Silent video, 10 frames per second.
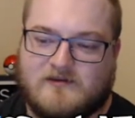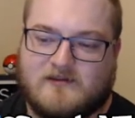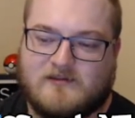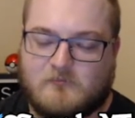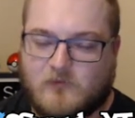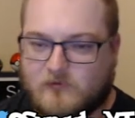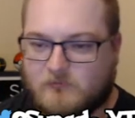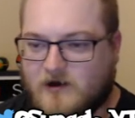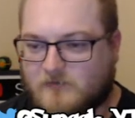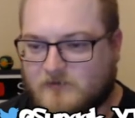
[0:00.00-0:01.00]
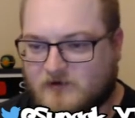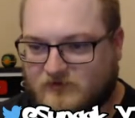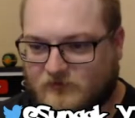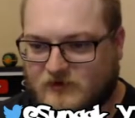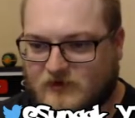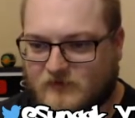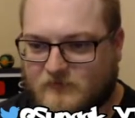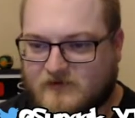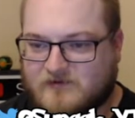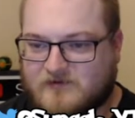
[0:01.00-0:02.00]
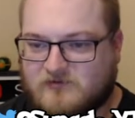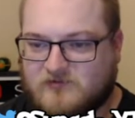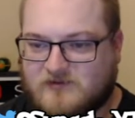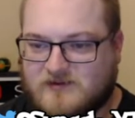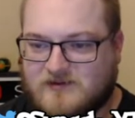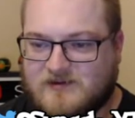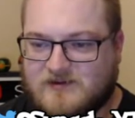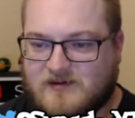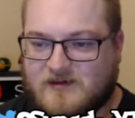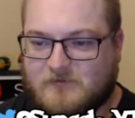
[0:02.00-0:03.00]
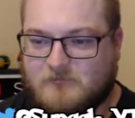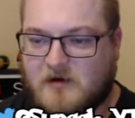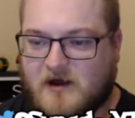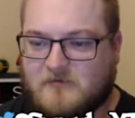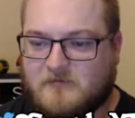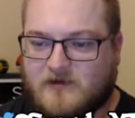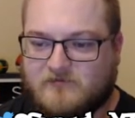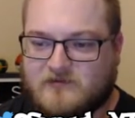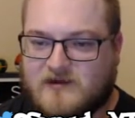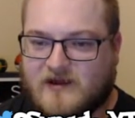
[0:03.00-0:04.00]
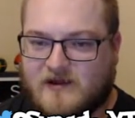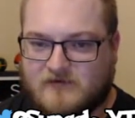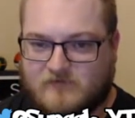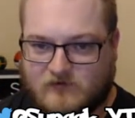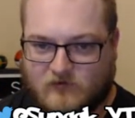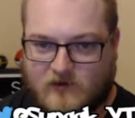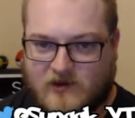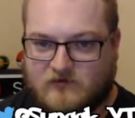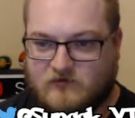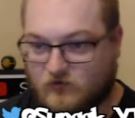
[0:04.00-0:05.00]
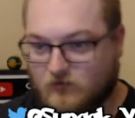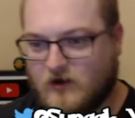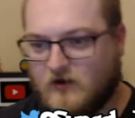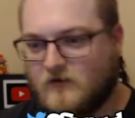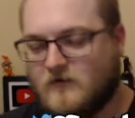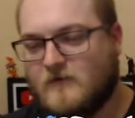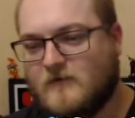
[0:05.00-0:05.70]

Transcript: not the more bottom left that we go, but usually bottom left is kind of the way to go,